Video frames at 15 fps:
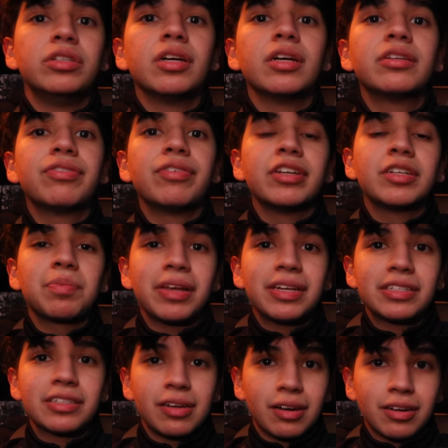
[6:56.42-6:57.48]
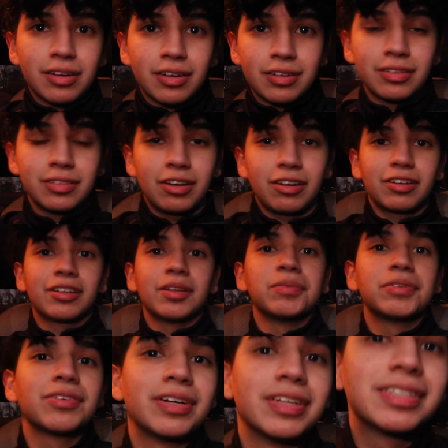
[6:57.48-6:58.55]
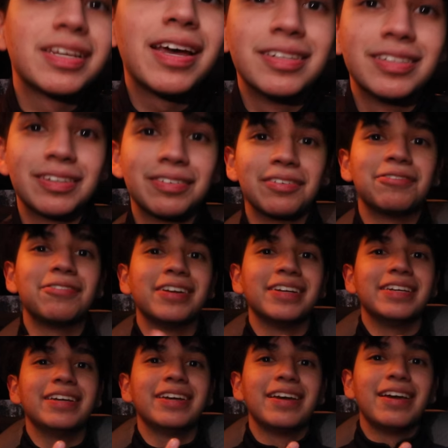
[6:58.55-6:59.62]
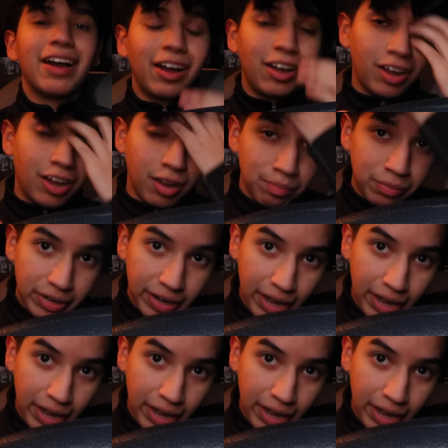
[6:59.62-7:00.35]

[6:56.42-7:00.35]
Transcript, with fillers: just finished playing soccer. The soccer clips were intense, they were funny. Uh, but